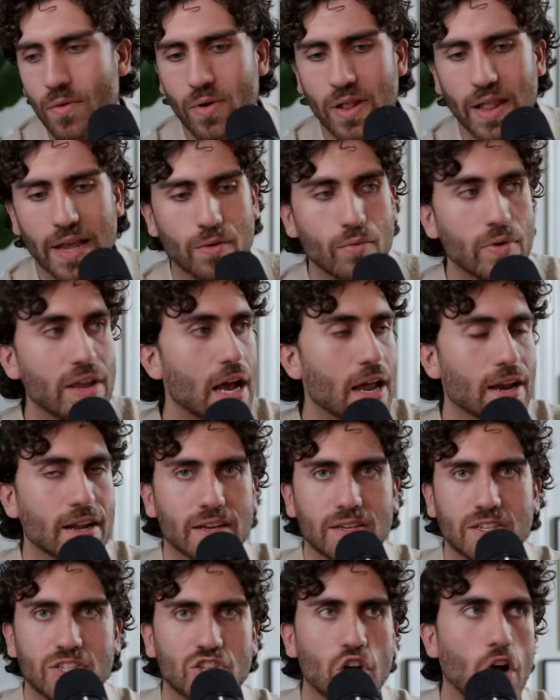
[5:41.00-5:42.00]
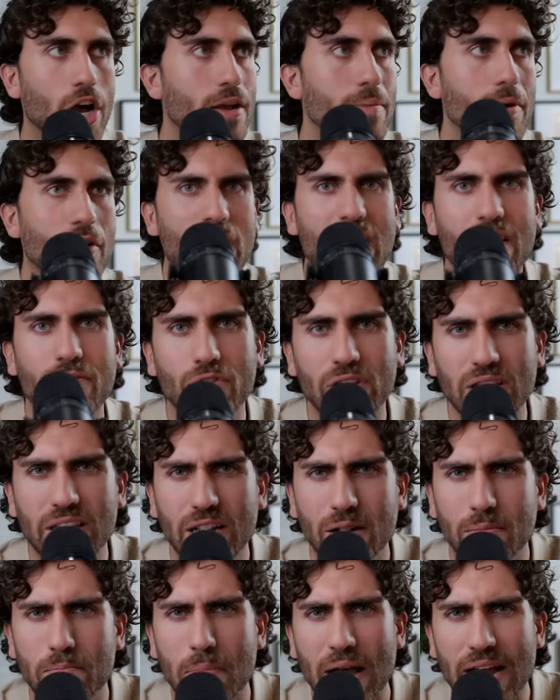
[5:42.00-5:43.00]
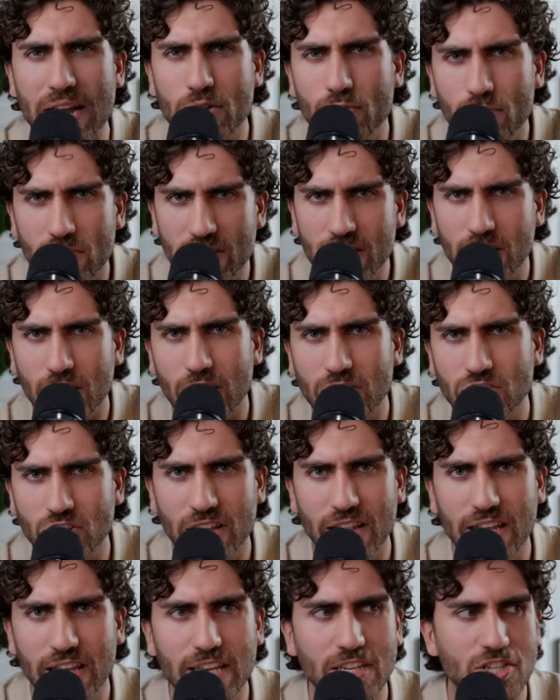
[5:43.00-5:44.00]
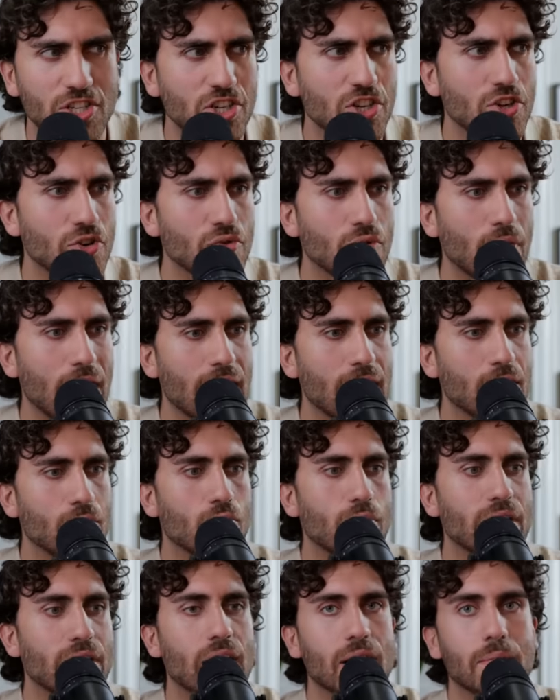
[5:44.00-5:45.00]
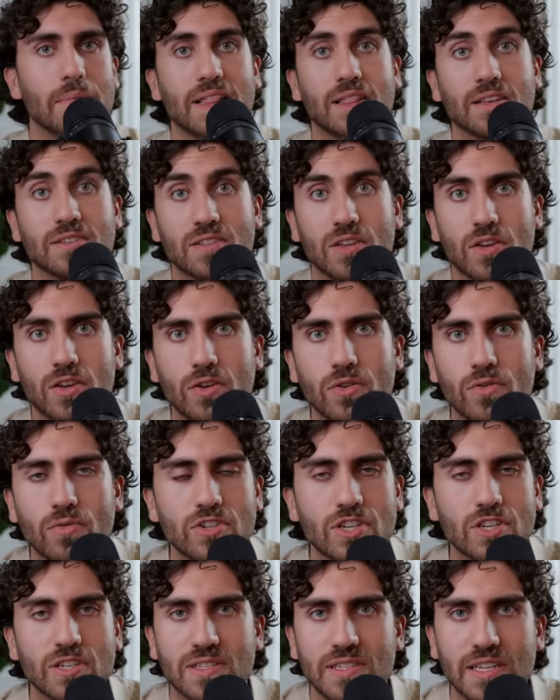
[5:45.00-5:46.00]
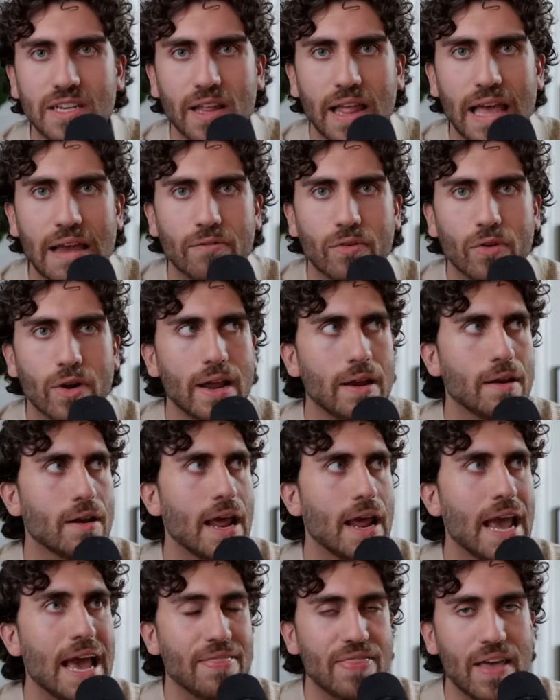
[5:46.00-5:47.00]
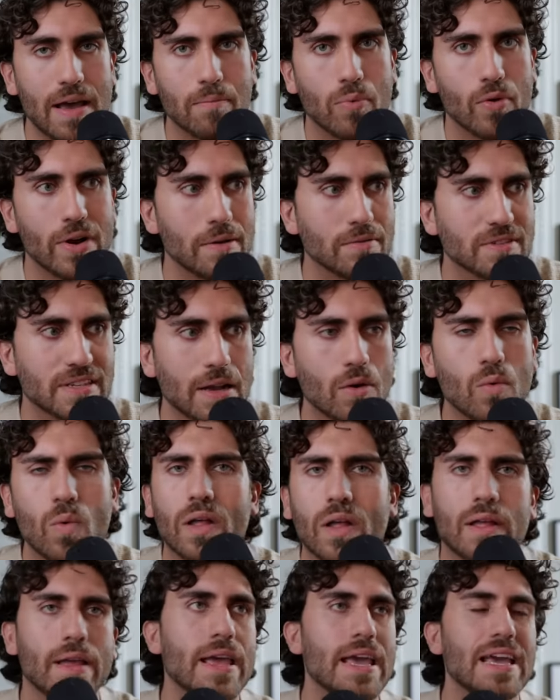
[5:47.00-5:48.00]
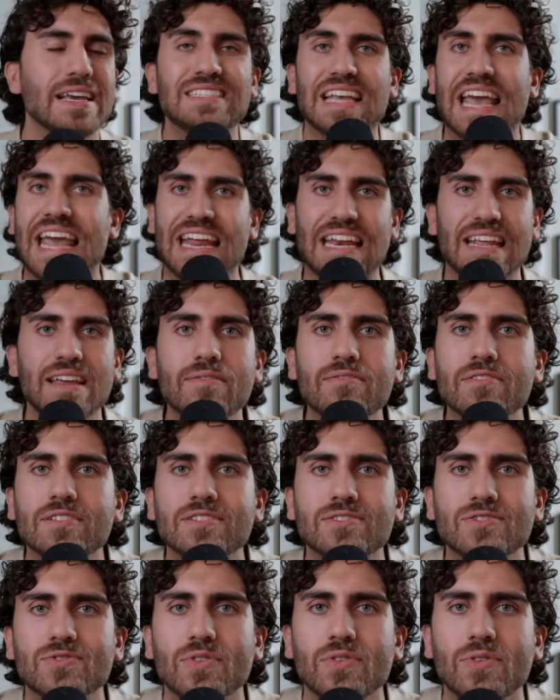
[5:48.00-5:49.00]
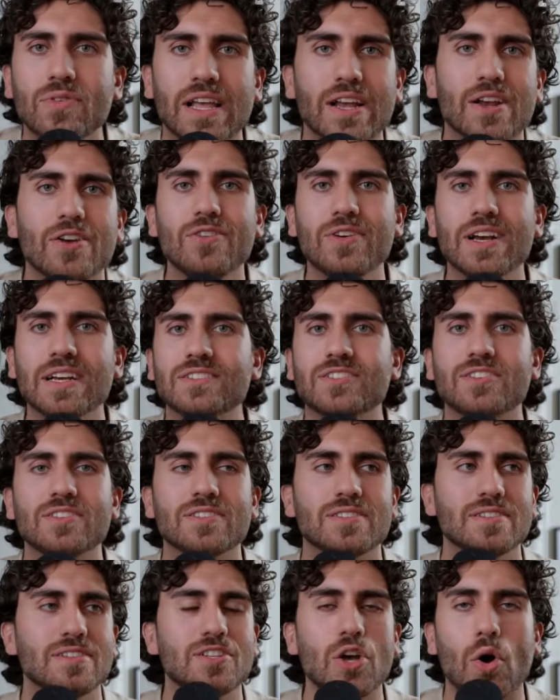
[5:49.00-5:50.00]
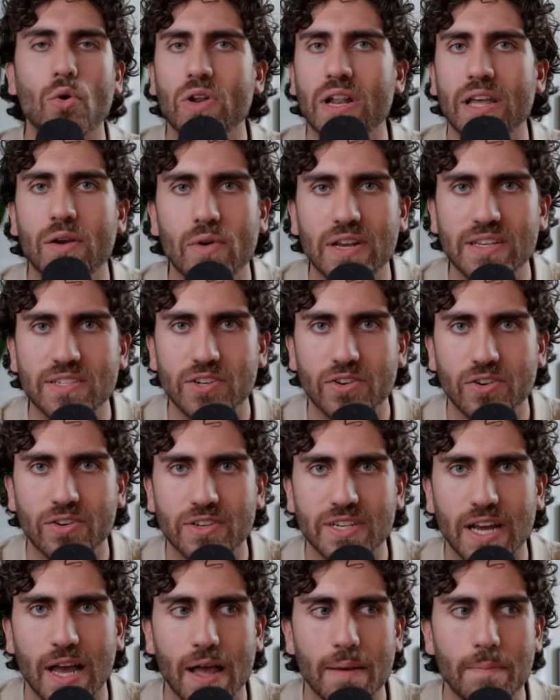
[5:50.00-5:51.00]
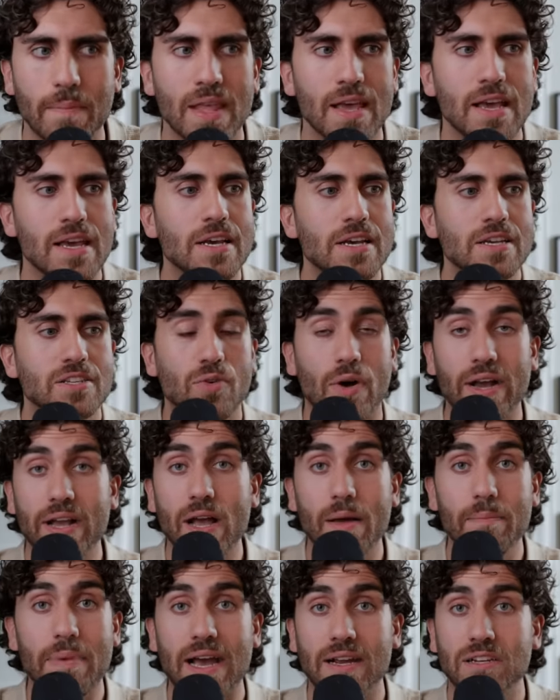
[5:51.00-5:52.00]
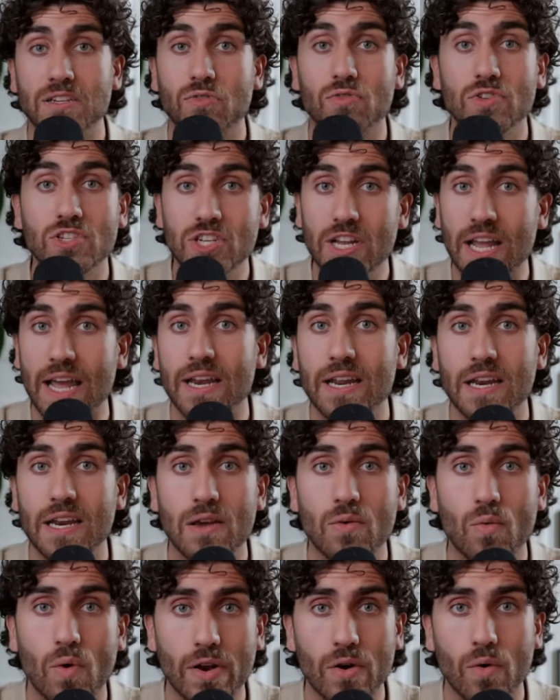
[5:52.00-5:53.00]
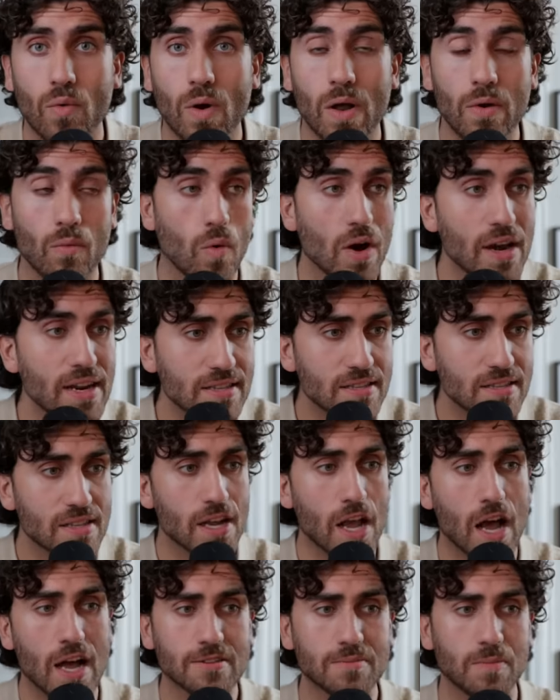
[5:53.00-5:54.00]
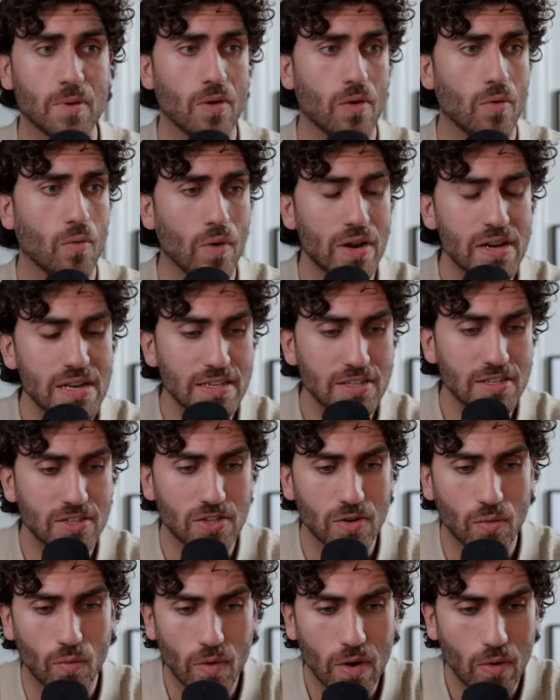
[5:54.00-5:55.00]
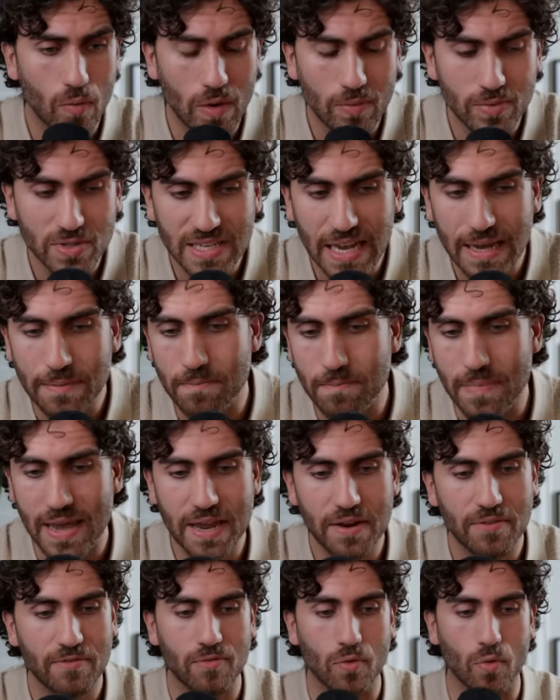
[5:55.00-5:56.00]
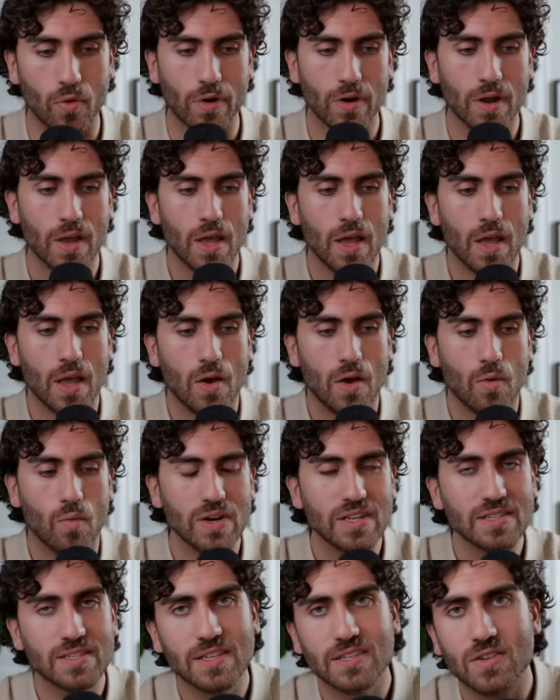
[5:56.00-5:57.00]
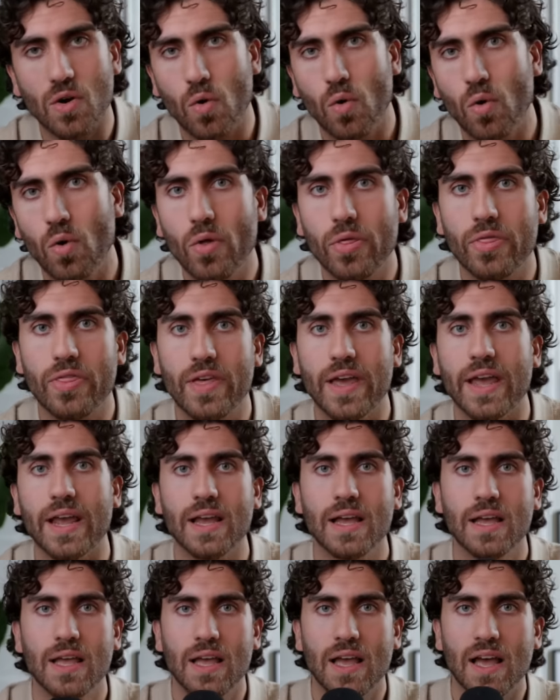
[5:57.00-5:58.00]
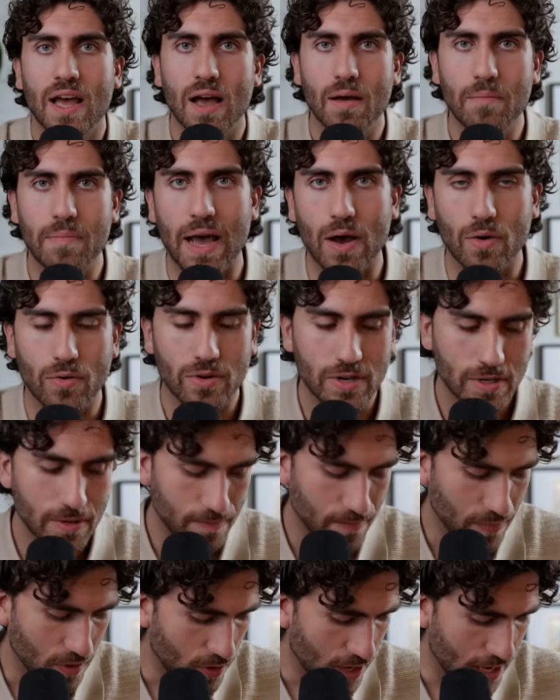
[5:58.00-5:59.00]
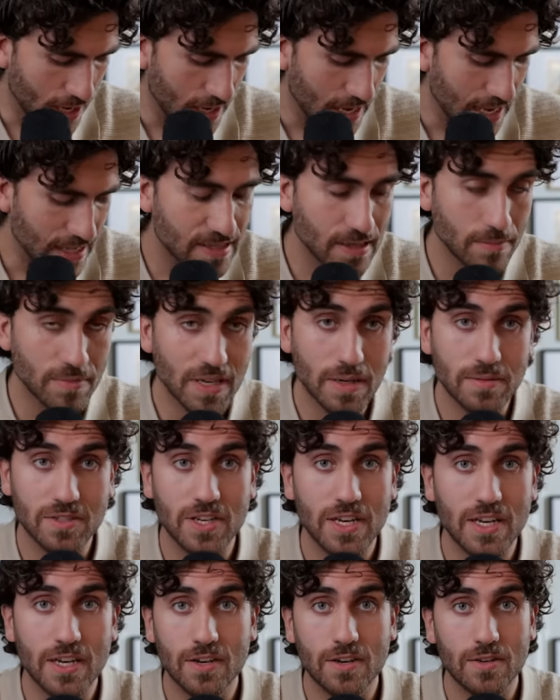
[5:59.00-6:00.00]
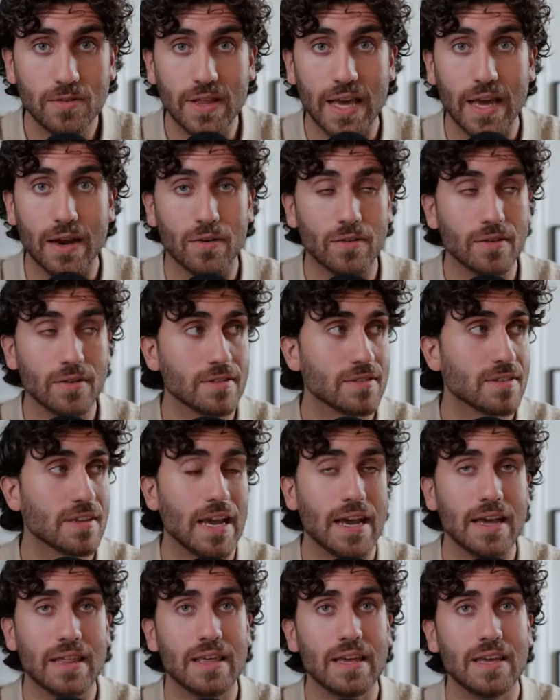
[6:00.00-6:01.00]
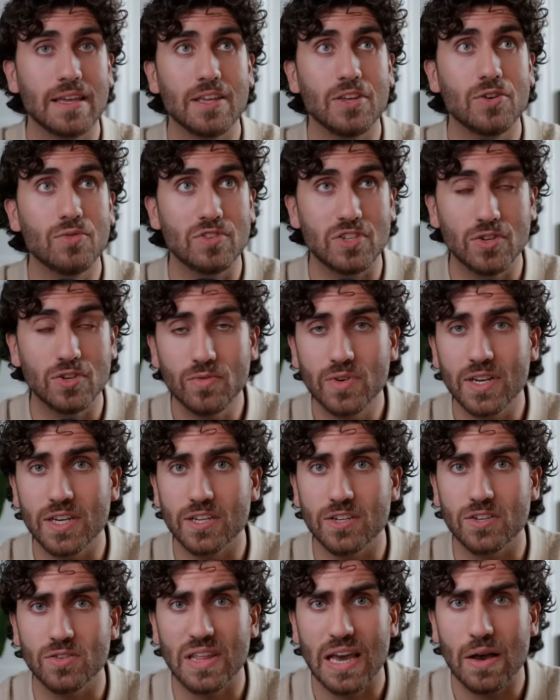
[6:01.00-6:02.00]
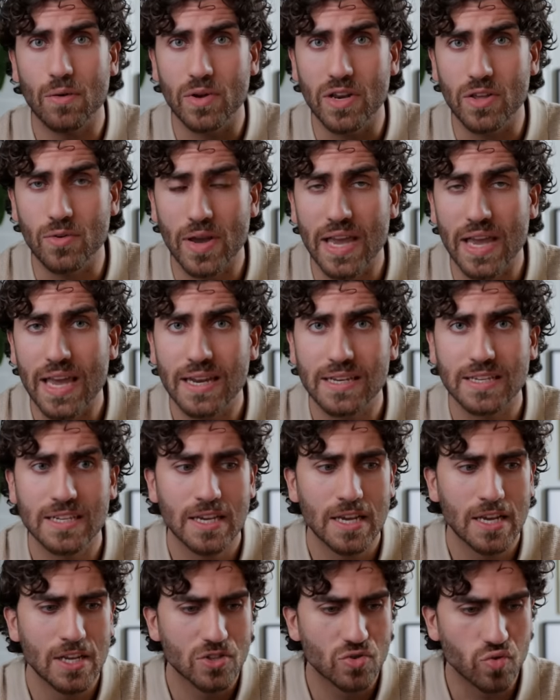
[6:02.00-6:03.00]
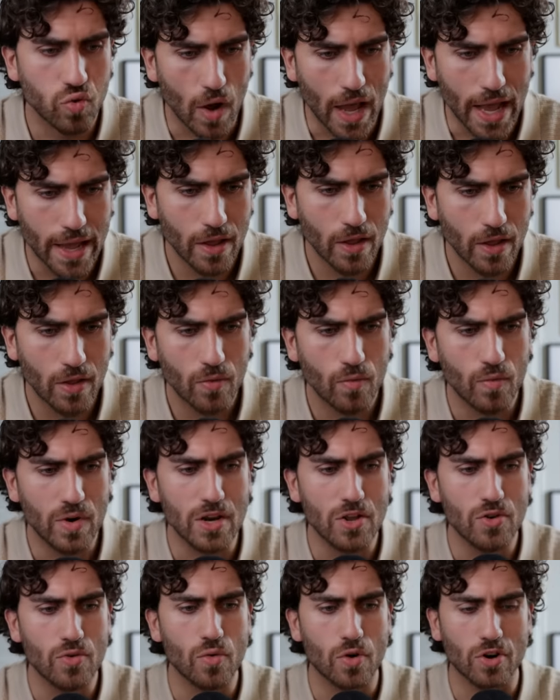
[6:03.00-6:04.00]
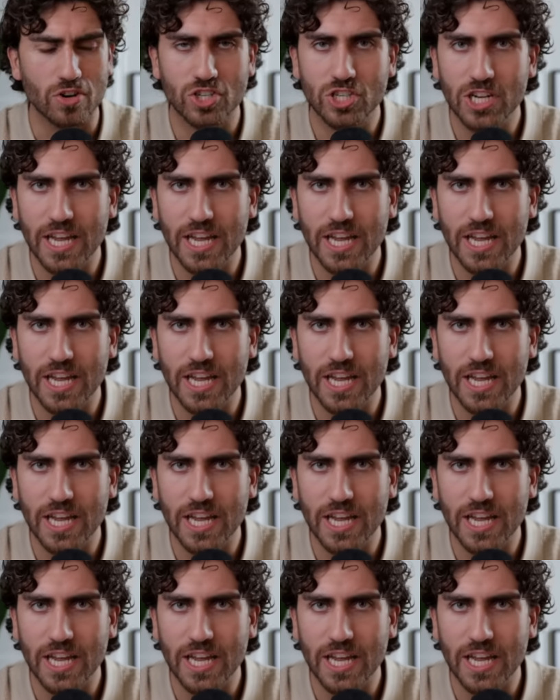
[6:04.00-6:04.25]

were like, we got to talk about every little minute theological issue and we got to make this the hugest deal ever. And at that point, I was like, well, is any of this true? Like, are you guys just totally wasting your time? So I got back to Christianity 101. What is the gospel? What is, what, what was I made for? What is this whole thing about? Okay. And sometimes you need to do that. Honestly, I think you do need to do that when you hit trial, when you are